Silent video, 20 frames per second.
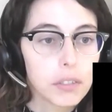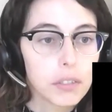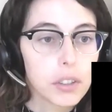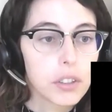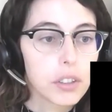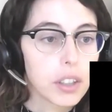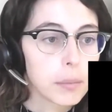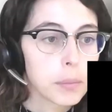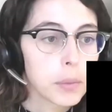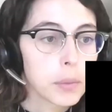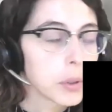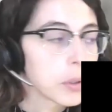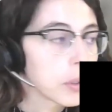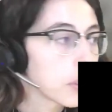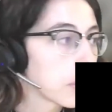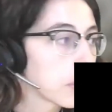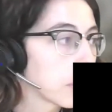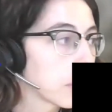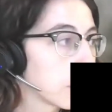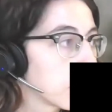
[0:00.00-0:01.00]
which I'm
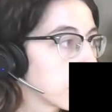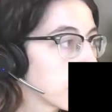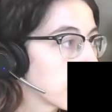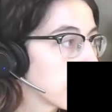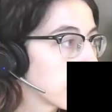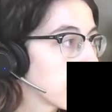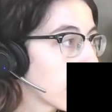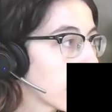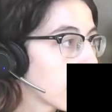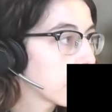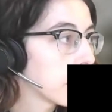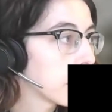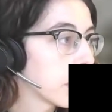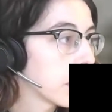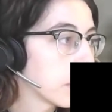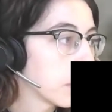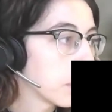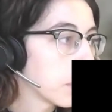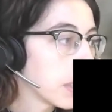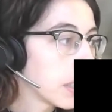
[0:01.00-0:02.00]
also very happy
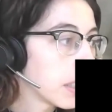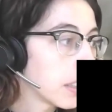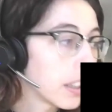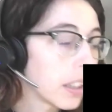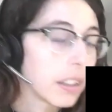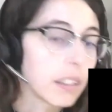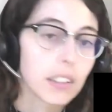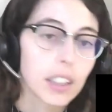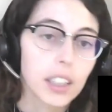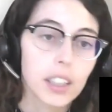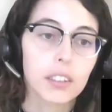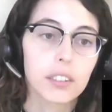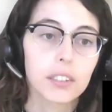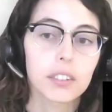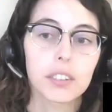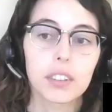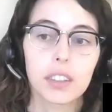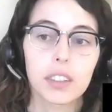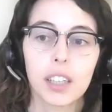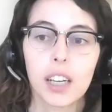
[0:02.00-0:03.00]
to be the
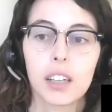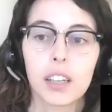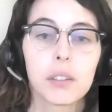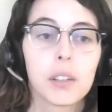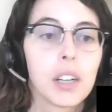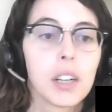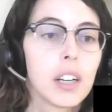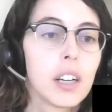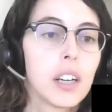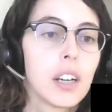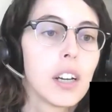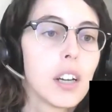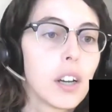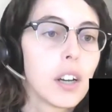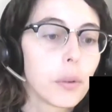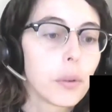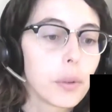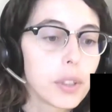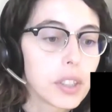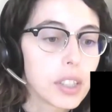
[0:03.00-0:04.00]
director now,
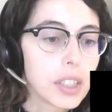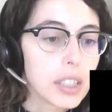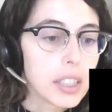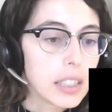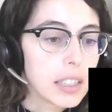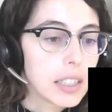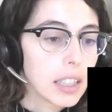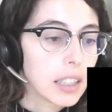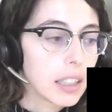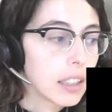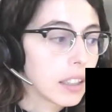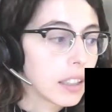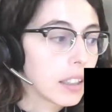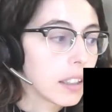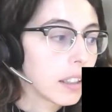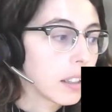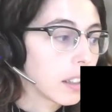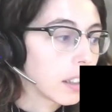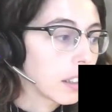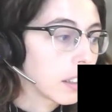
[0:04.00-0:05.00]
which is
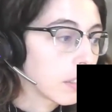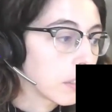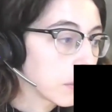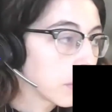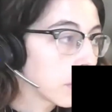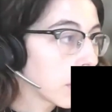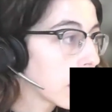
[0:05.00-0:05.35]
a